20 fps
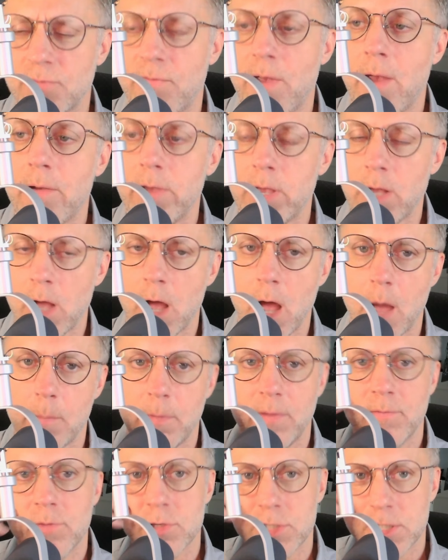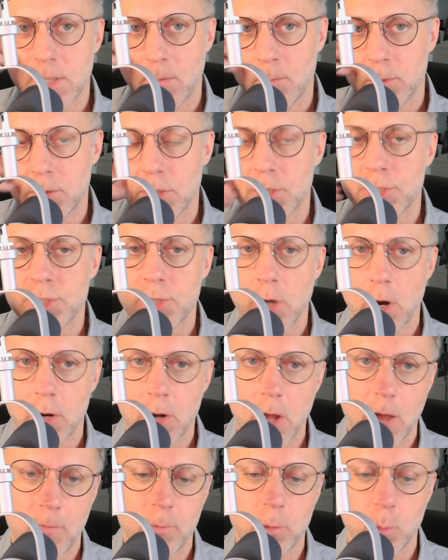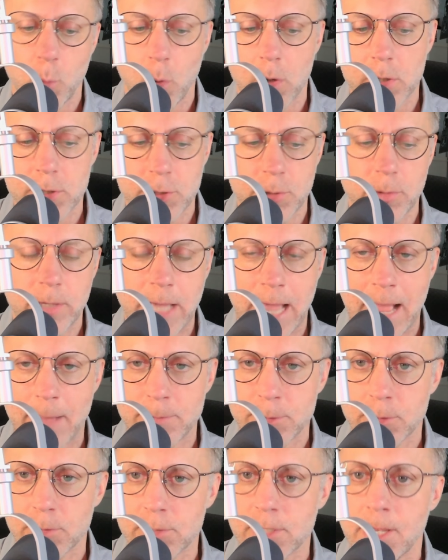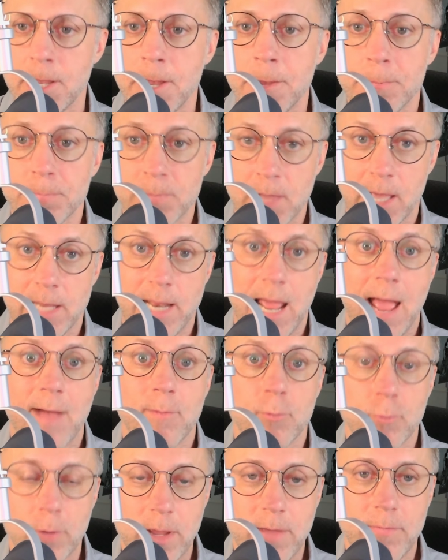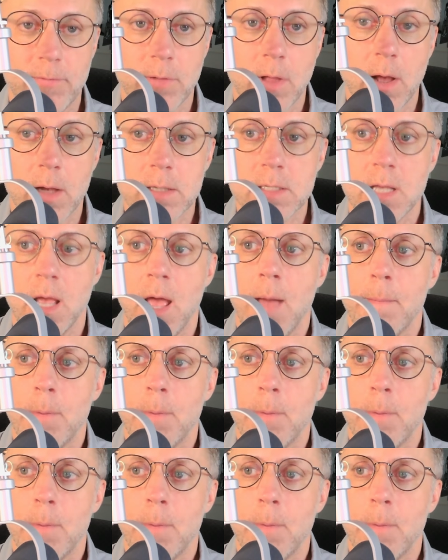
very common for someone to start off with one or two capsules and have reflux,